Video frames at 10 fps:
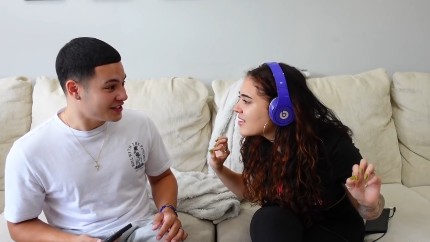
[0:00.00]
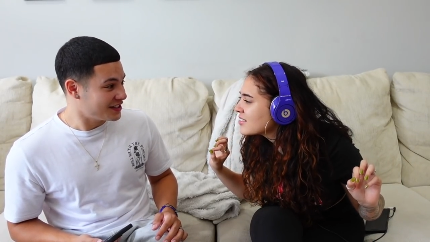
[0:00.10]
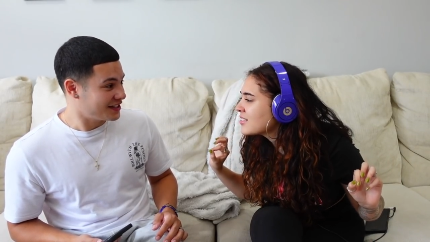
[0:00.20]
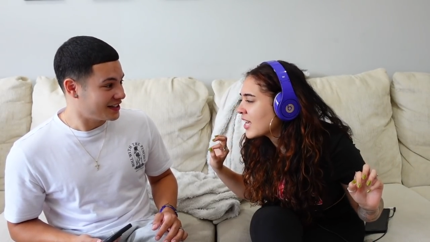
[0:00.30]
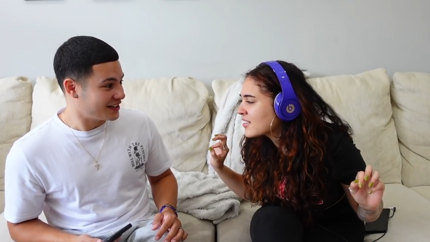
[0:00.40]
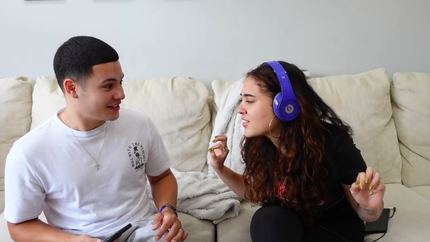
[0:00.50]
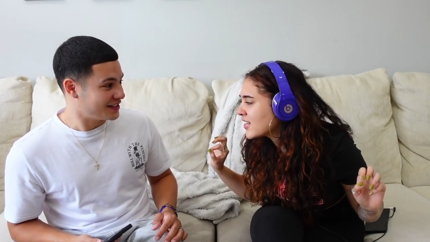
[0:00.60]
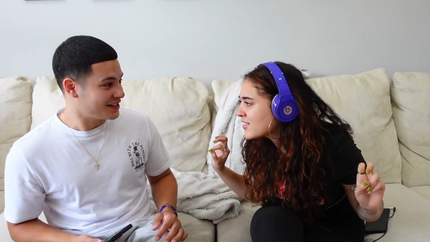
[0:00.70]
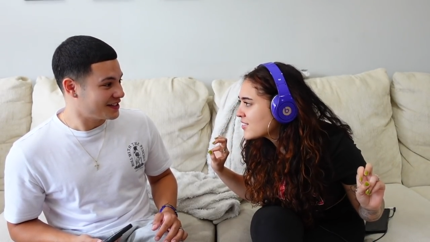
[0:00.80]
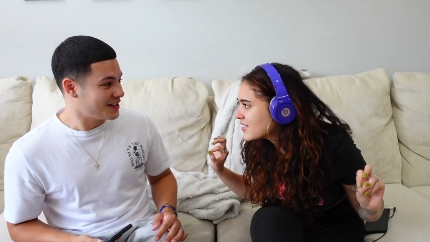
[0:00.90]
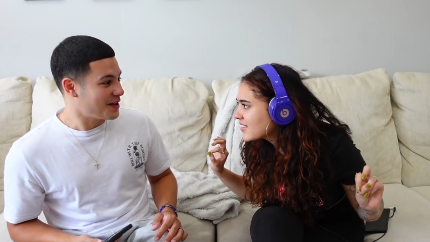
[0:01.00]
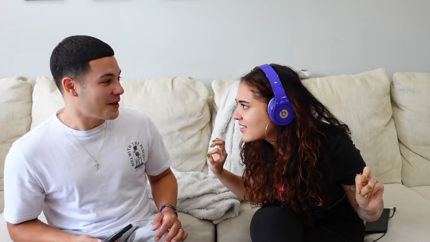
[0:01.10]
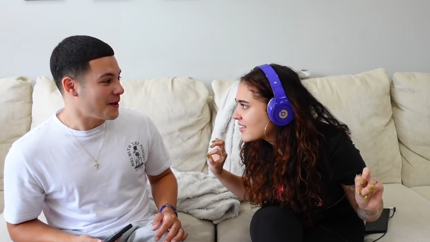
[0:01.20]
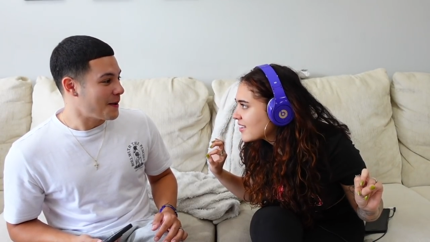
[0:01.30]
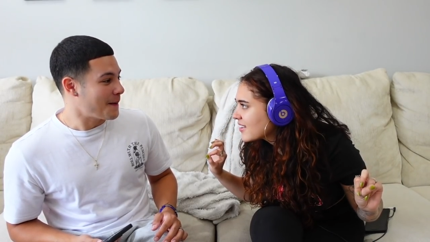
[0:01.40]
Speaker 1: sexiest
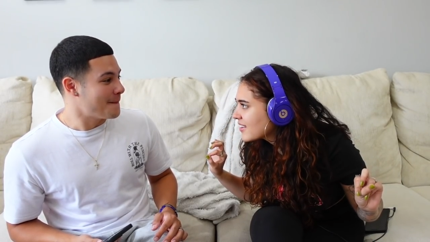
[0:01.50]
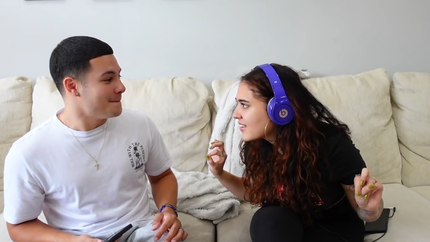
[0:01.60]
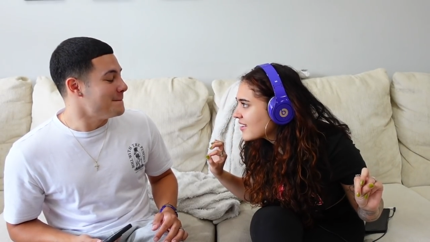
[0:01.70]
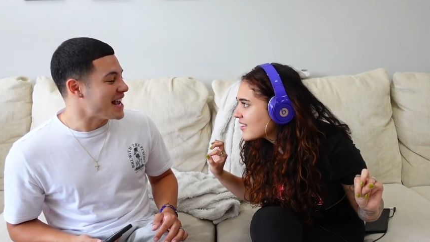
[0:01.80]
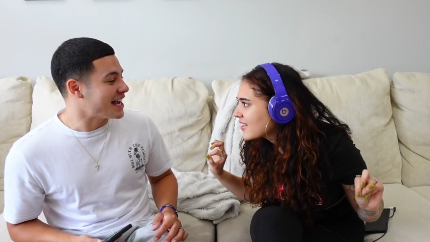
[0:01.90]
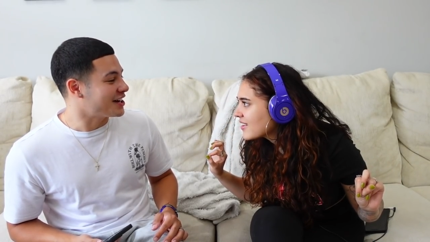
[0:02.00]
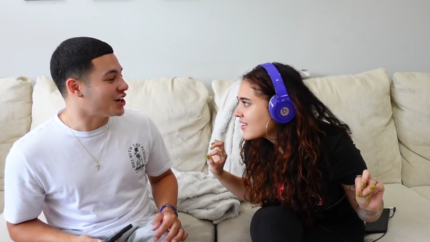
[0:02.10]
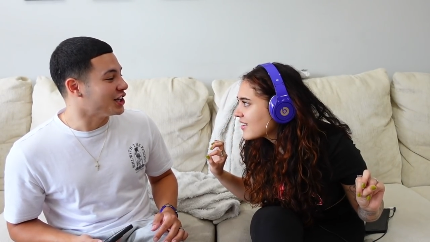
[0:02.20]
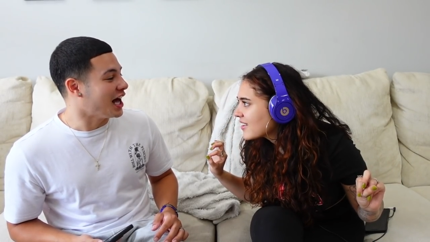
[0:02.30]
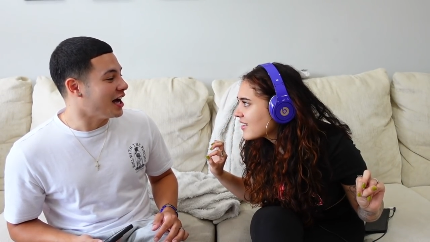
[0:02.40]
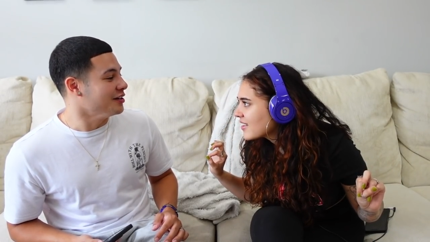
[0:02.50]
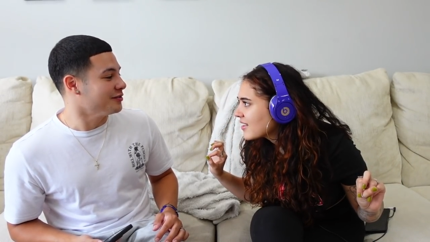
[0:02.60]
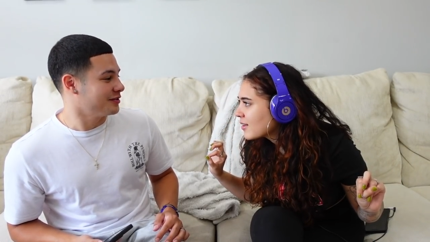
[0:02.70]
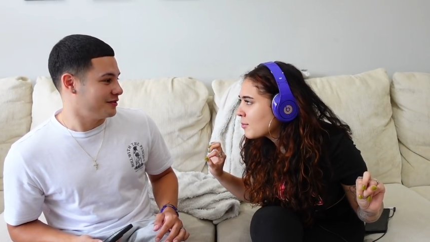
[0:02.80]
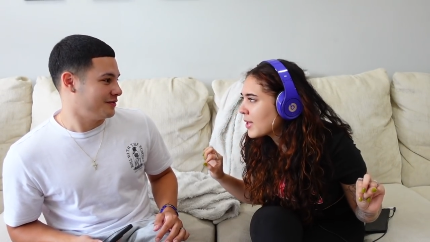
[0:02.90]
Speaker 2: man alive.
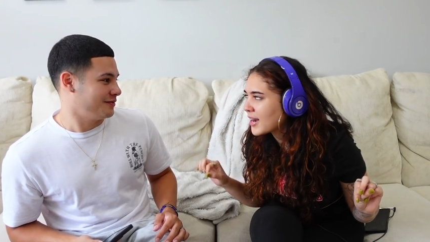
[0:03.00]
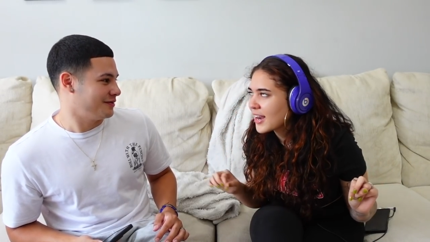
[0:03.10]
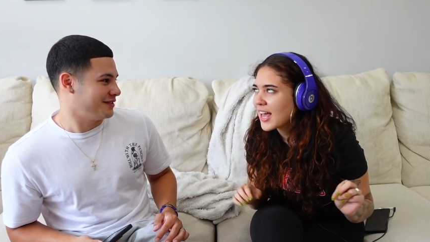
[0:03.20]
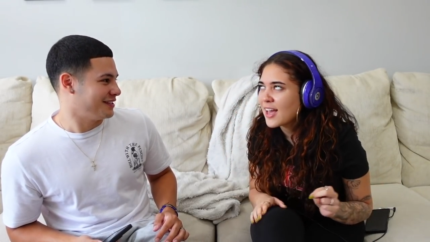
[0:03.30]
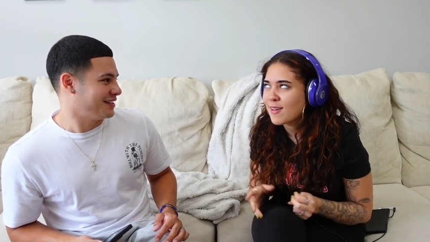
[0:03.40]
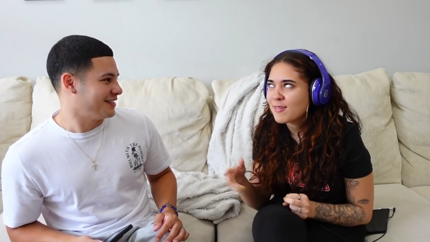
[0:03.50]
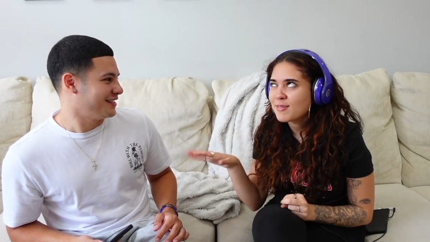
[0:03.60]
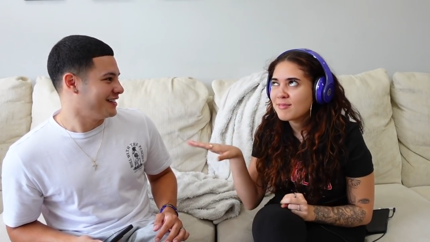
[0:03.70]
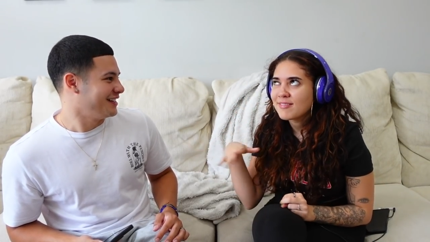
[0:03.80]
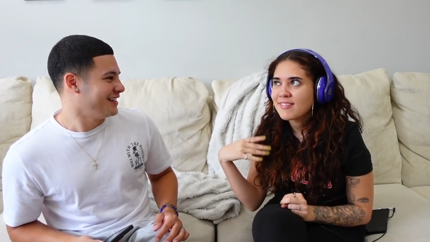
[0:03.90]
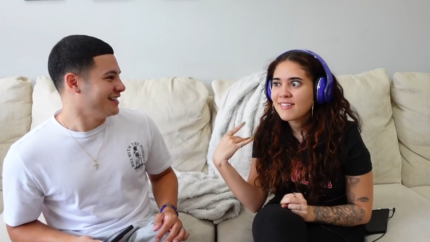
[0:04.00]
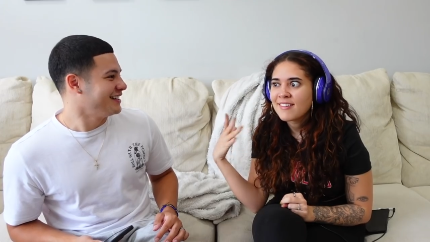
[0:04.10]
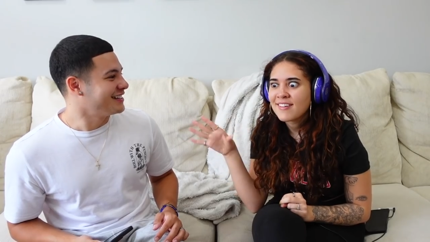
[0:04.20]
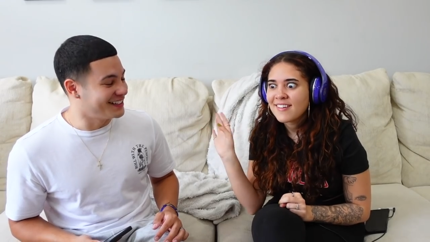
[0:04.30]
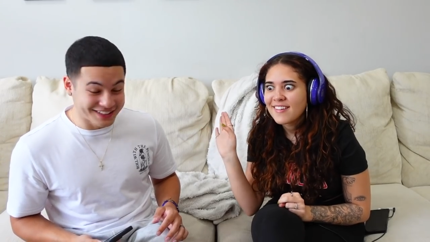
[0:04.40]
Speaker 1: Man alive.
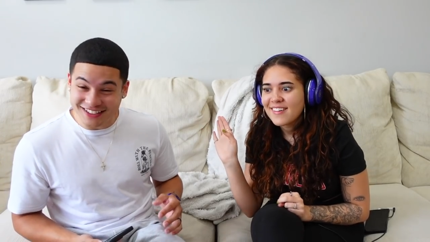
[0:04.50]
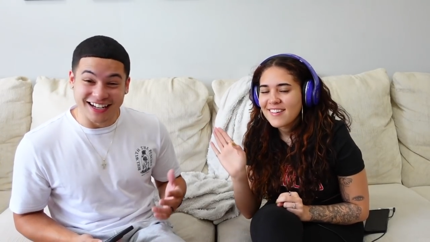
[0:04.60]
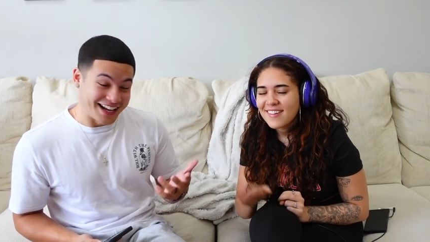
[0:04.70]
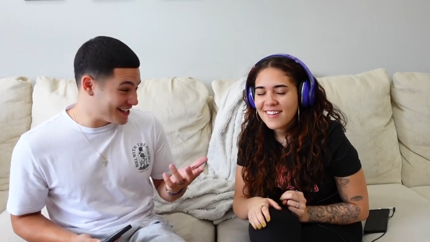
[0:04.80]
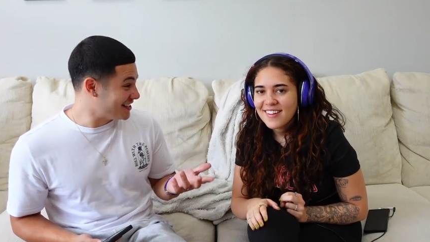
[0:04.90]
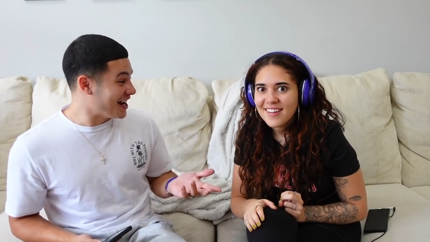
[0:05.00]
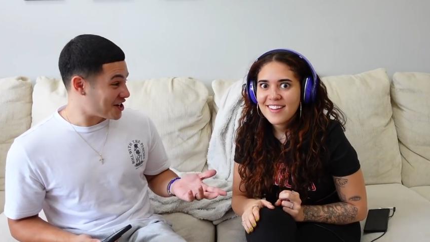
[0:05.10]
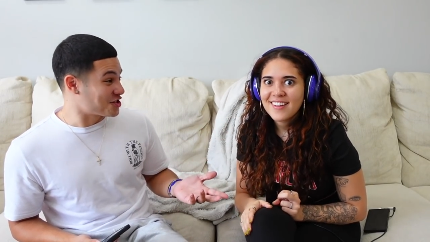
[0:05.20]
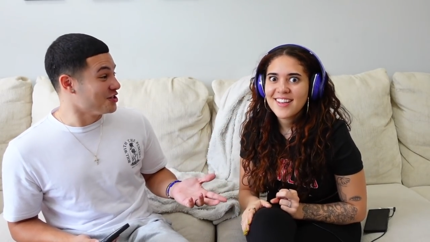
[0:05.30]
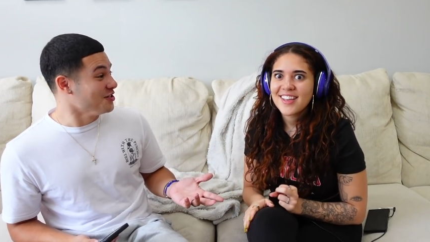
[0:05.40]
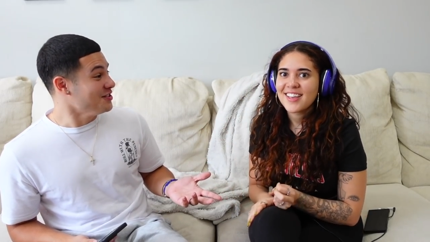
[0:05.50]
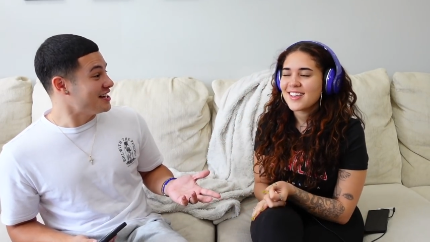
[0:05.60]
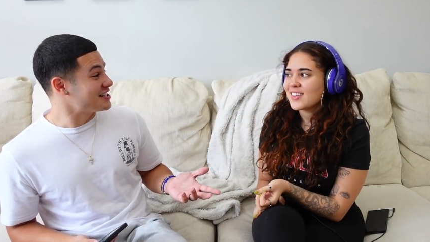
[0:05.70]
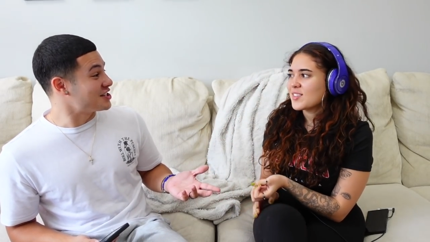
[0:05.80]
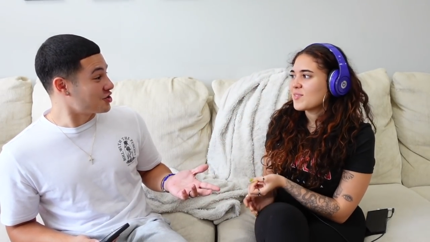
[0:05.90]
Speaker 2: Is it not true?
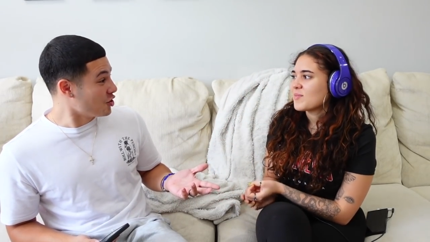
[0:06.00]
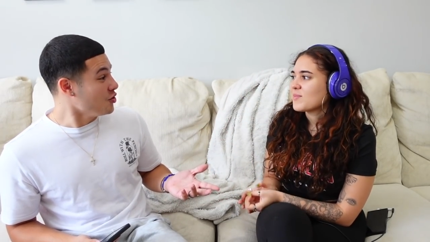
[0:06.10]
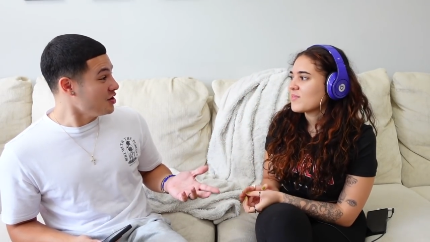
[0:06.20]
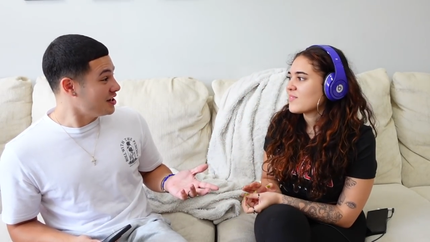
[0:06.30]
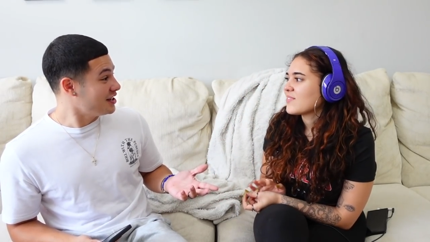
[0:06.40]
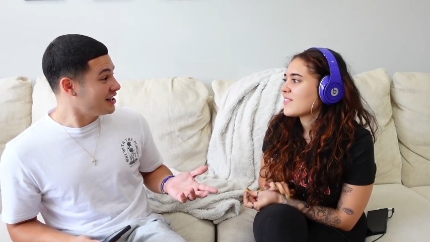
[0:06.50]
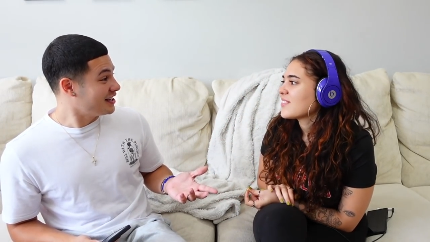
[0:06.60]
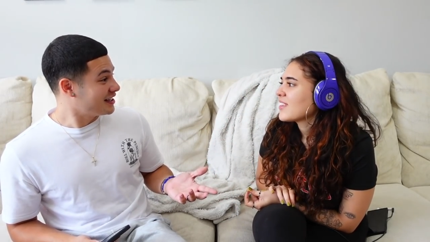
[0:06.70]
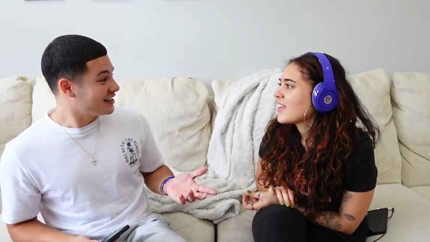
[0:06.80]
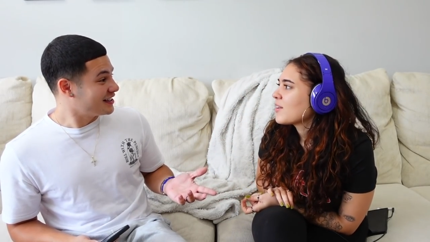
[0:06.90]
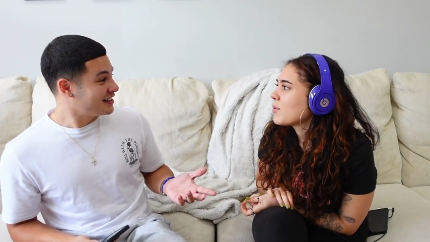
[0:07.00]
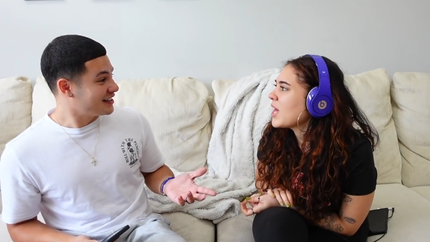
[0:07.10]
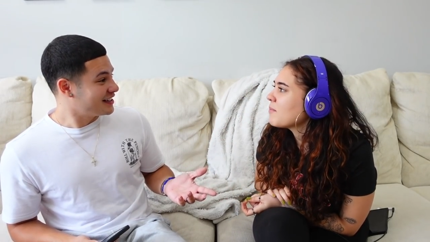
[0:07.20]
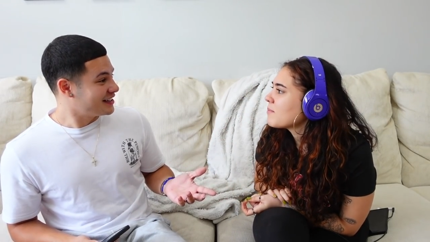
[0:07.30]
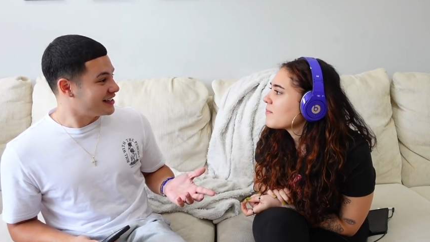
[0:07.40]
Is it true?
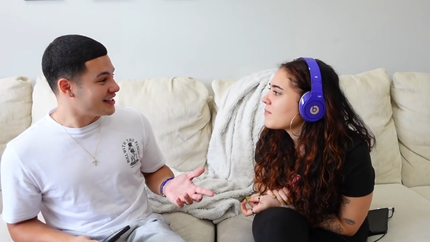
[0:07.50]
Speaker 1: What?